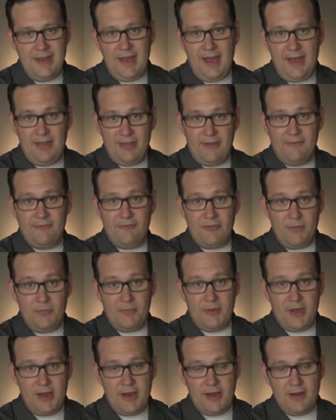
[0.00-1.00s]
and then from
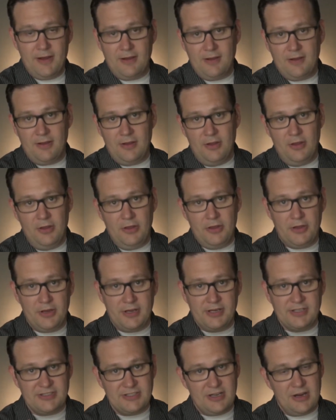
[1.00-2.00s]
there you're
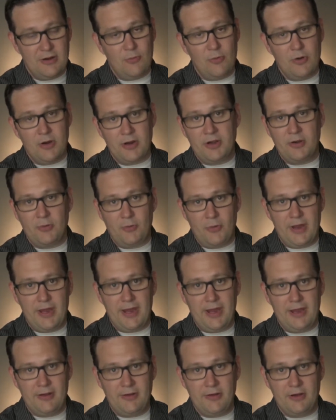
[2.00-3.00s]
going to start working
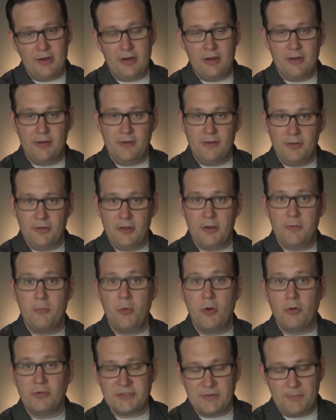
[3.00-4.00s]
away at your
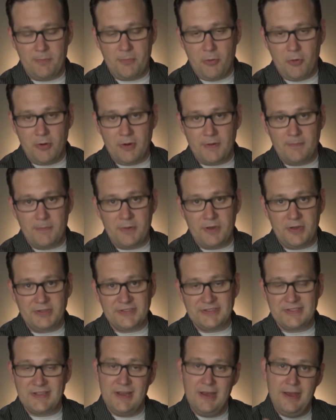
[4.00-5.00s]
most important
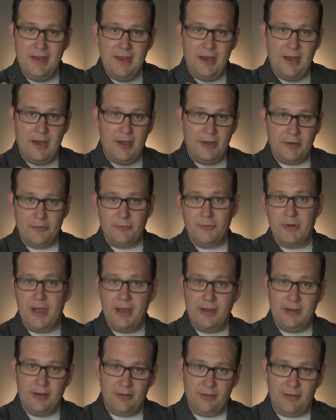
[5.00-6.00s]
bills, your
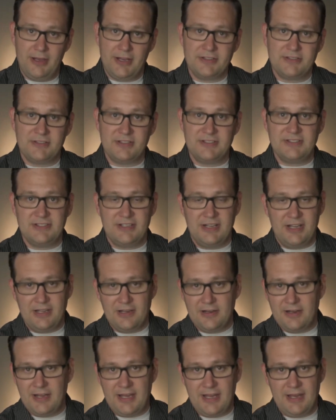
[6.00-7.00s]
rent, your electricity,
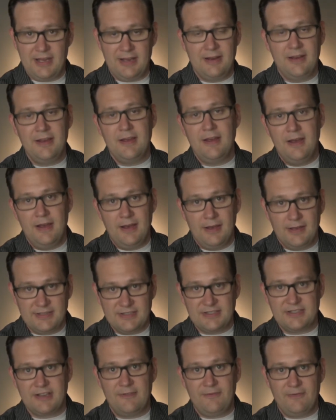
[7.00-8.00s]
your heat, and
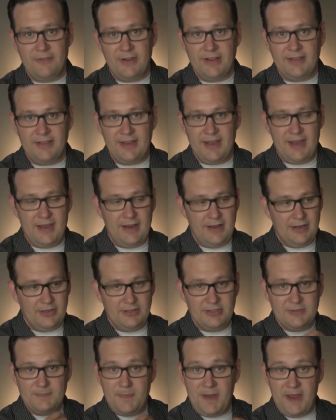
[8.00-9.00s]
stuff like that. And
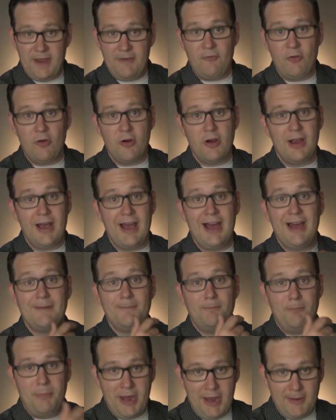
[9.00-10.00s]
you just pay for it
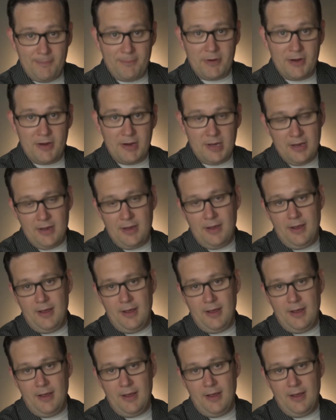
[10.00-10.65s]
on paper